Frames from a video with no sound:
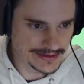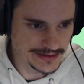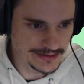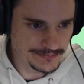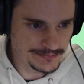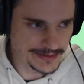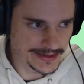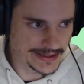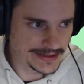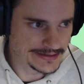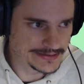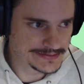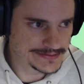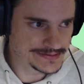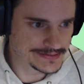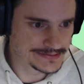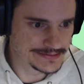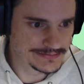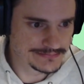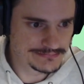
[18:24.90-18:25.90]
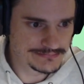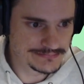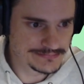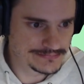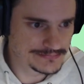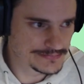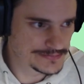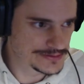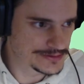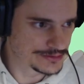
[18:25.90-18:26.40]
up paint to
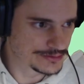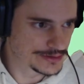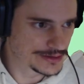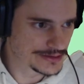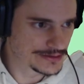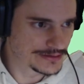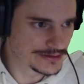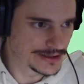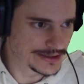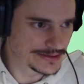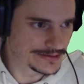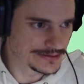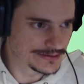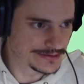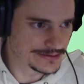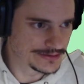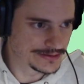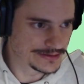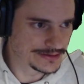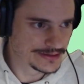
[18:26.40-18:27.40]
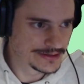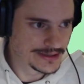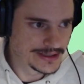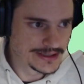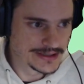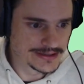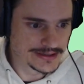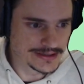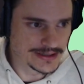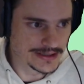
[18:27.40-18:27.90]
do it? I don't know.
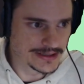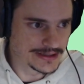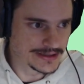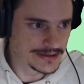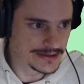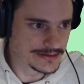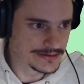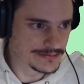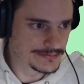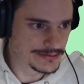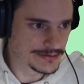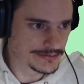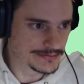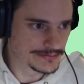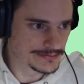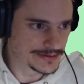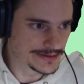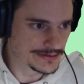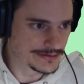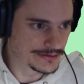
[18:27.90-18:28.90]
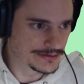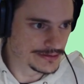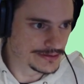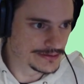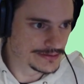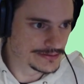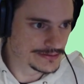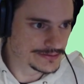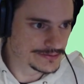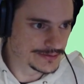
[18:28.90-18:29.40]
Probably not.
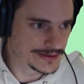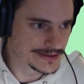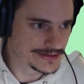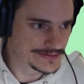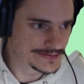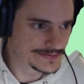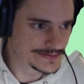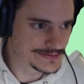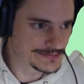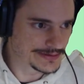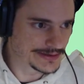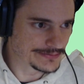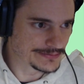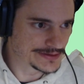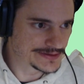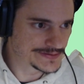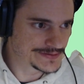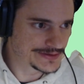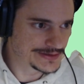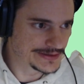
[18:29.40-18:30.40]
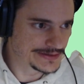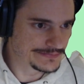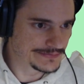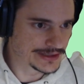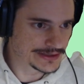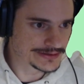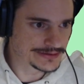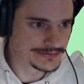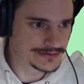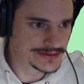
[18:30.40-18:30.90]
Do I need to explain what a 2D
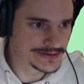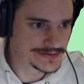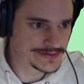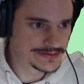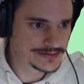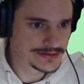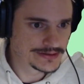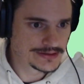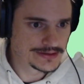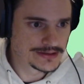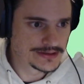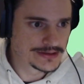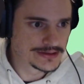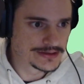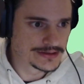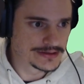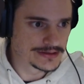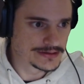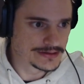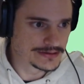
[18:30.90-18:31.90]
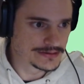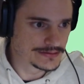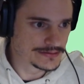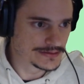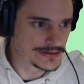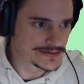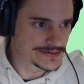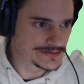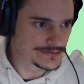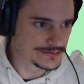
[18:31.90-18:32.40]
vector is?
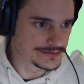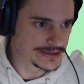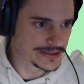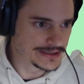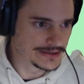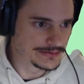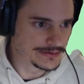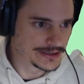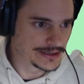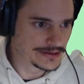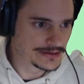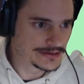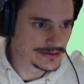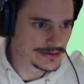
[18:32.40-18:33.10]
Let's do it anyway.